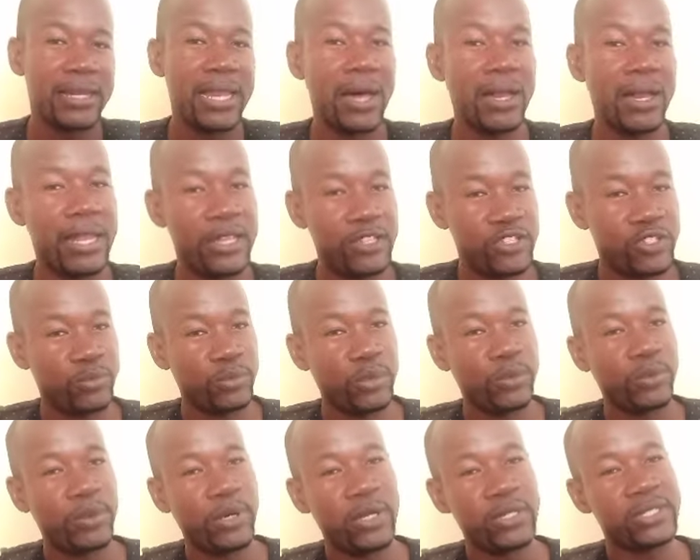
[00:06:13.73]
Now let's
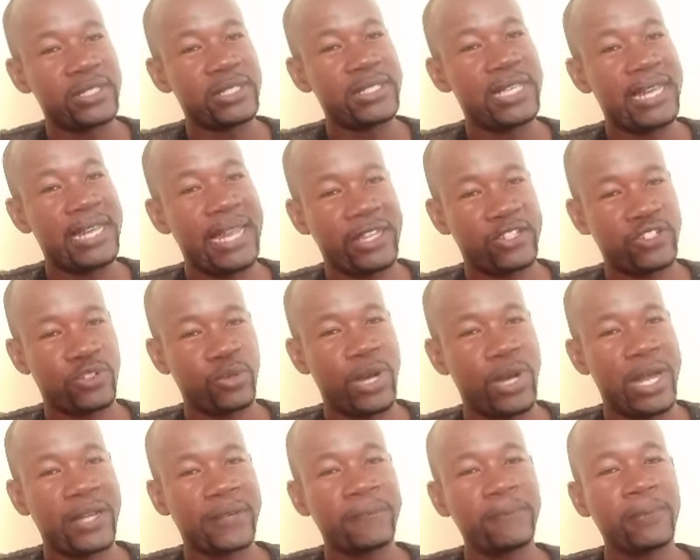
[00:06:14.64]
move on to the next
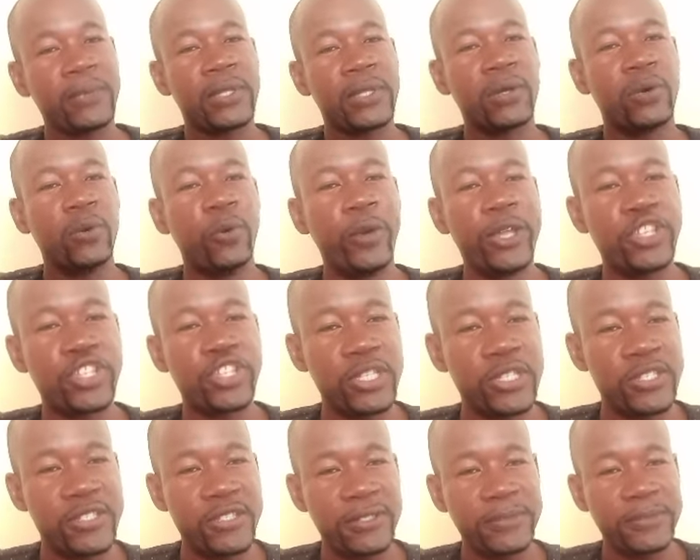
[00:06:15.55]
one, which
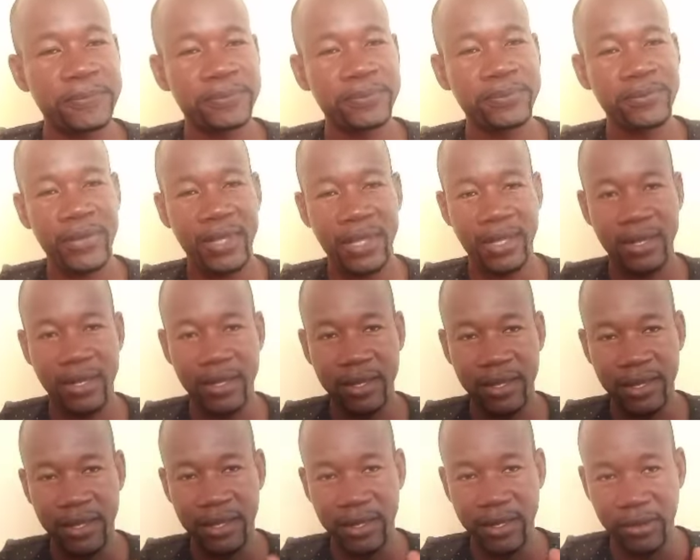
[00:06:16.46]
is
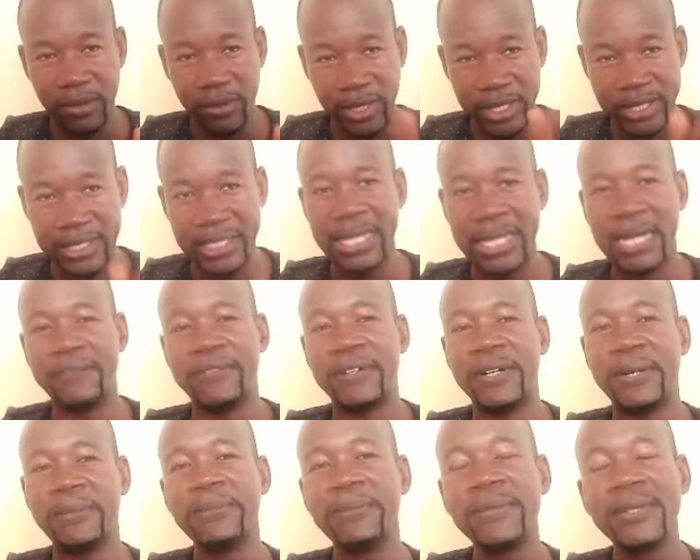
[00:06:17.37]
irregular
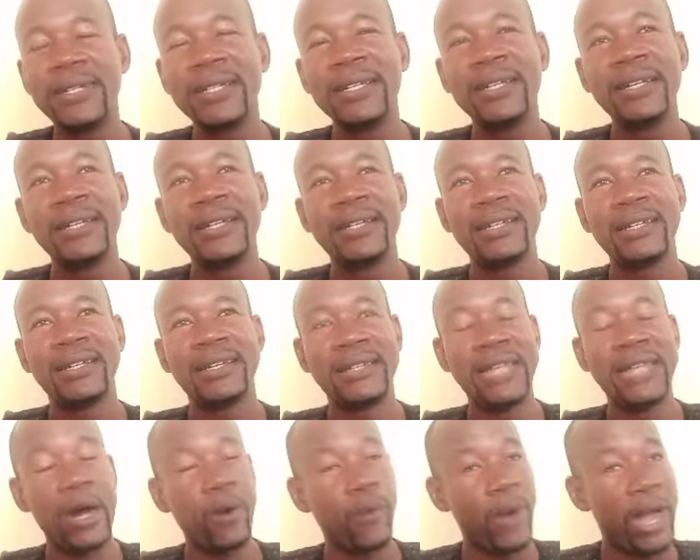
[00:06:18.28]
verb.
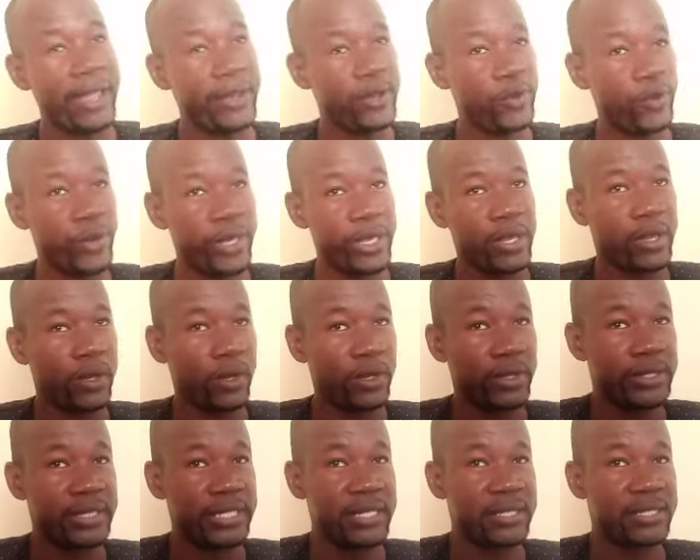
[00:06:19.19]
Now, why do we
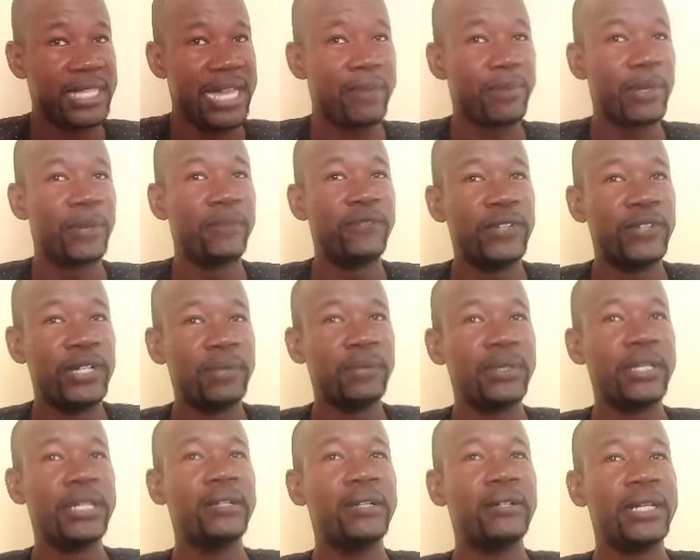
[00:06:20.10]
call this type of
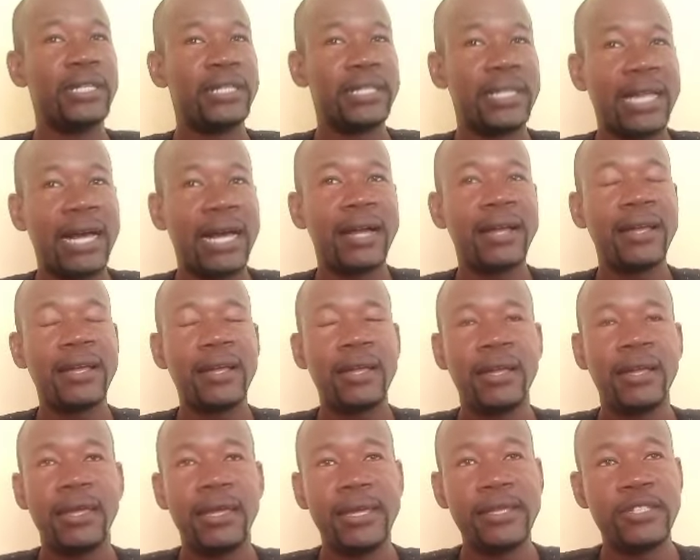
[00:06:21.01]
verb irregular?
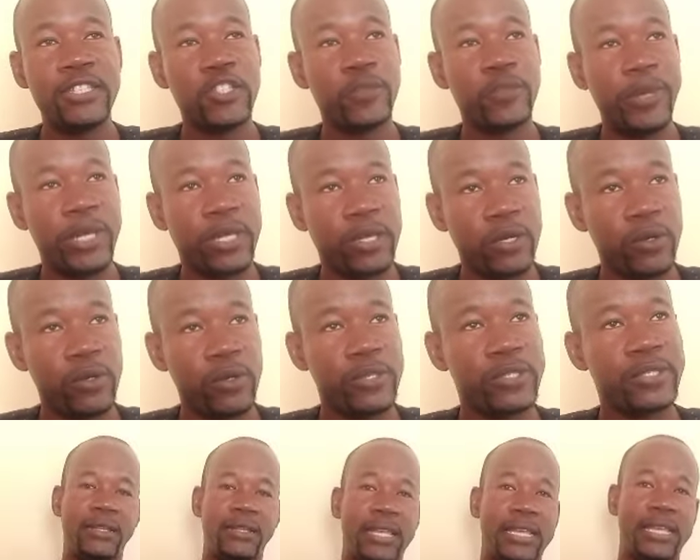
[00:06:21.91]
It is
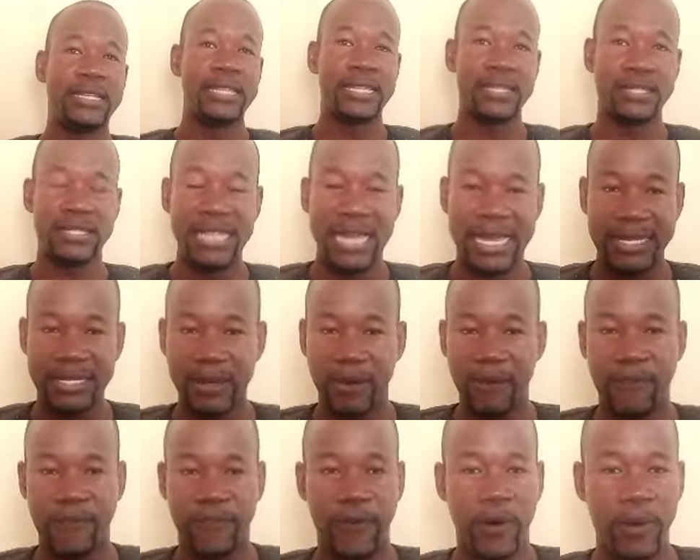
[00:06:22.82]
because it does
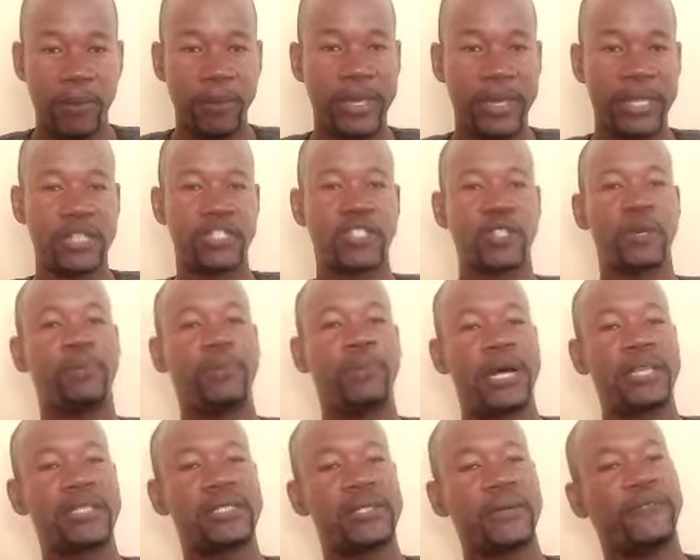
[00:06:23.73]
not form its
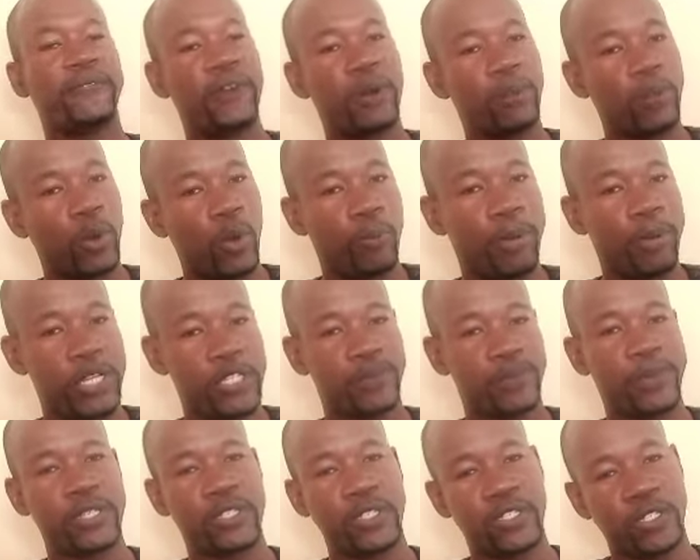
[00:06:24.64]
past form or
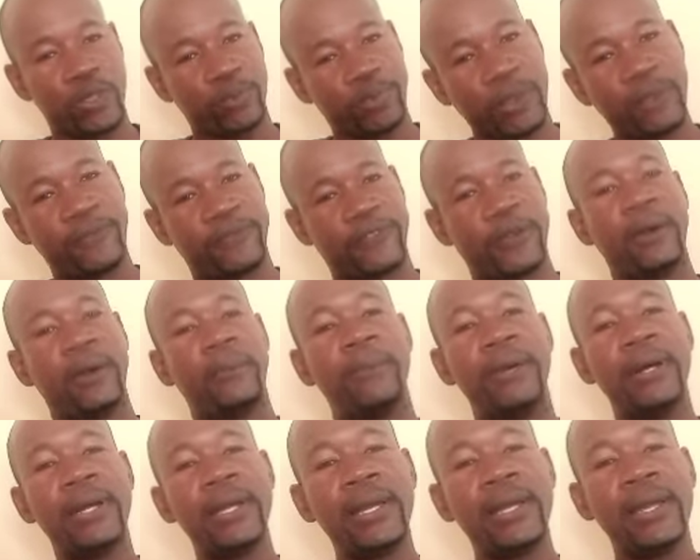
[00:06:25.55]
past participle
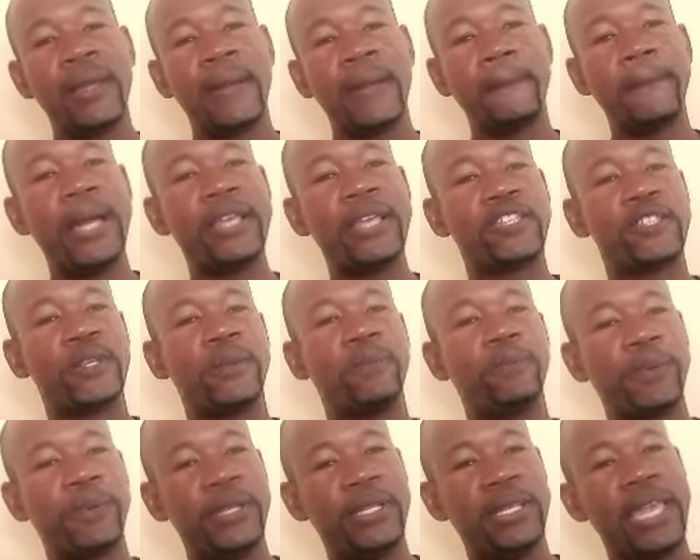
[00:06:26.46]
form by
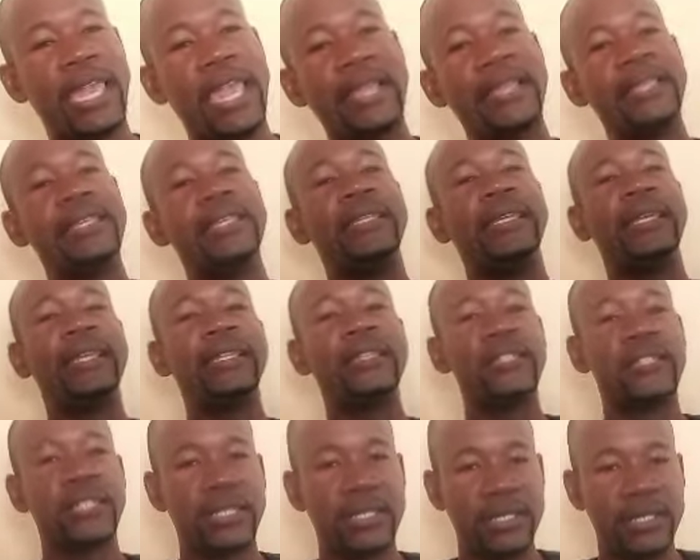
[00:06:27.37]
simply ending
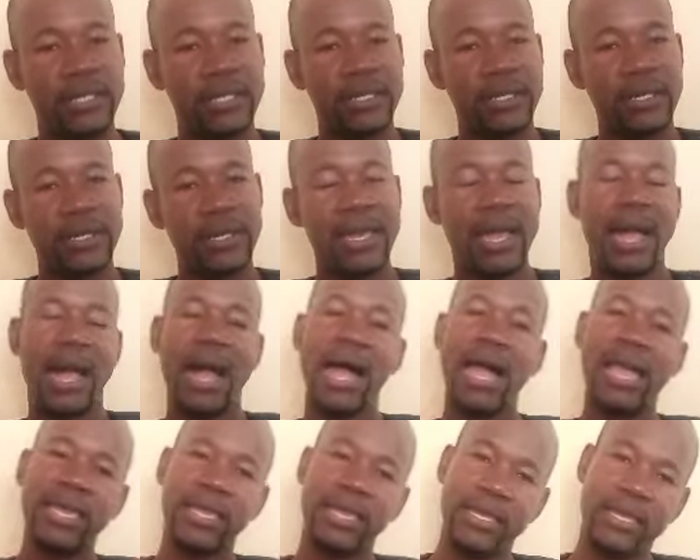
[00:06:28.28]
in D,
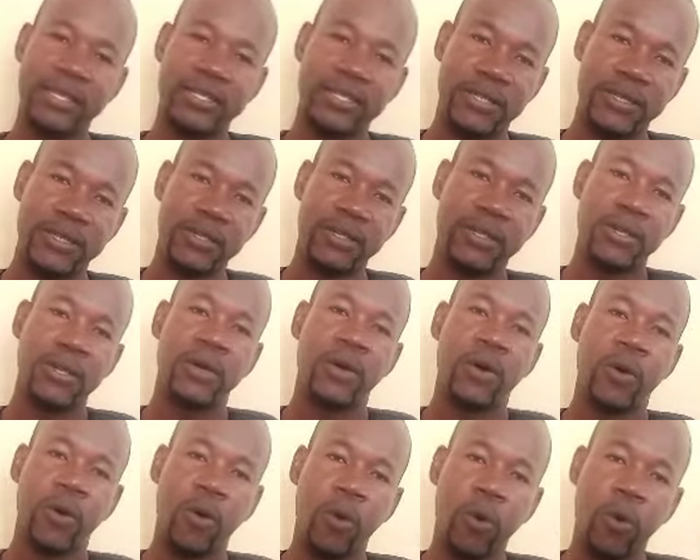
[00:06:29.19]

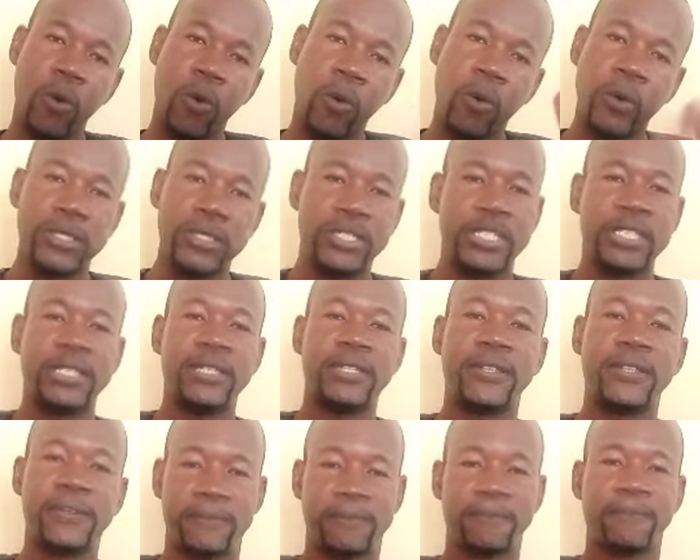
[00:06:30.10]
IED, or
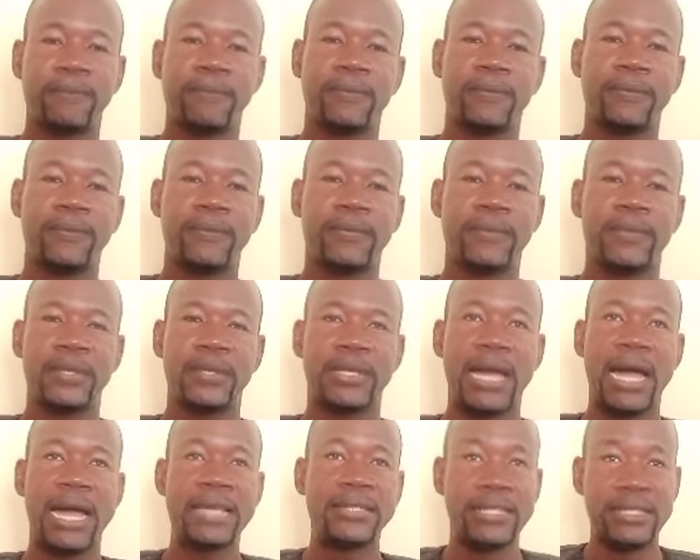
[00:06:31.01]
D,
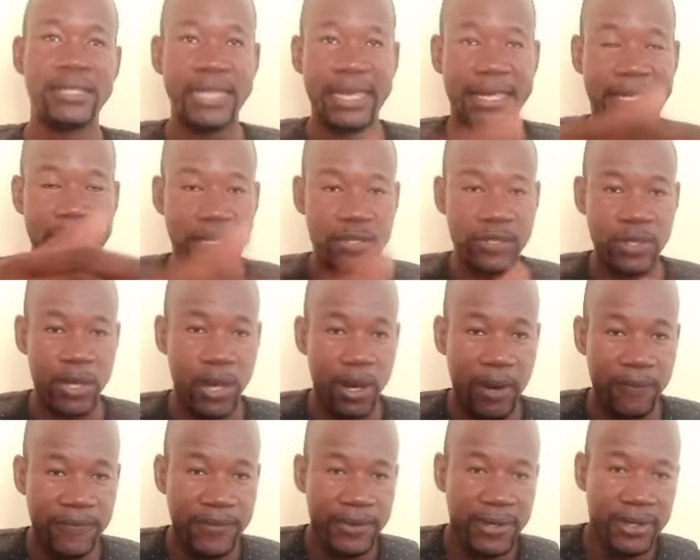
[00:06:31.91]
as in the case
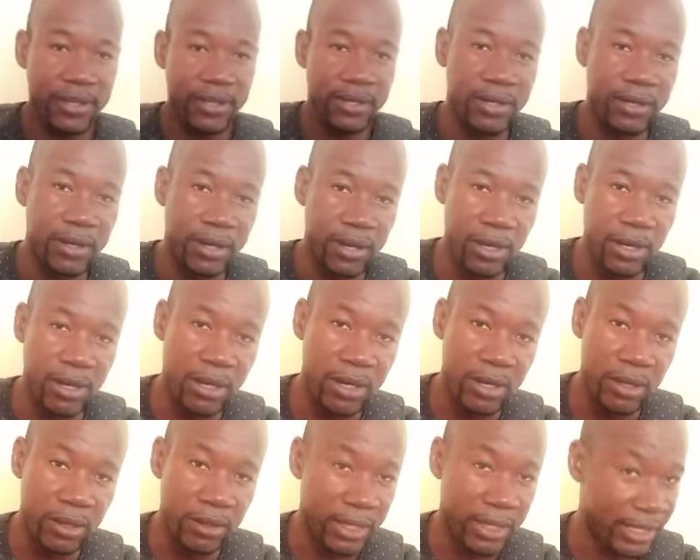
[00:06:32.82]
of
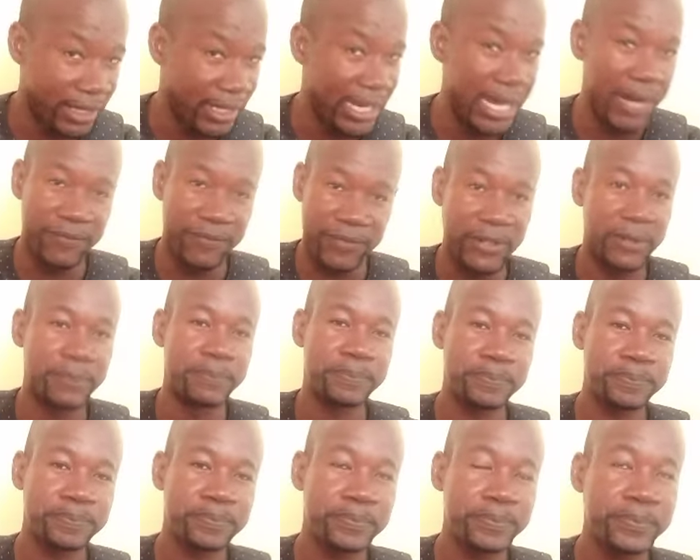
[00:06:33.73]
regular verb.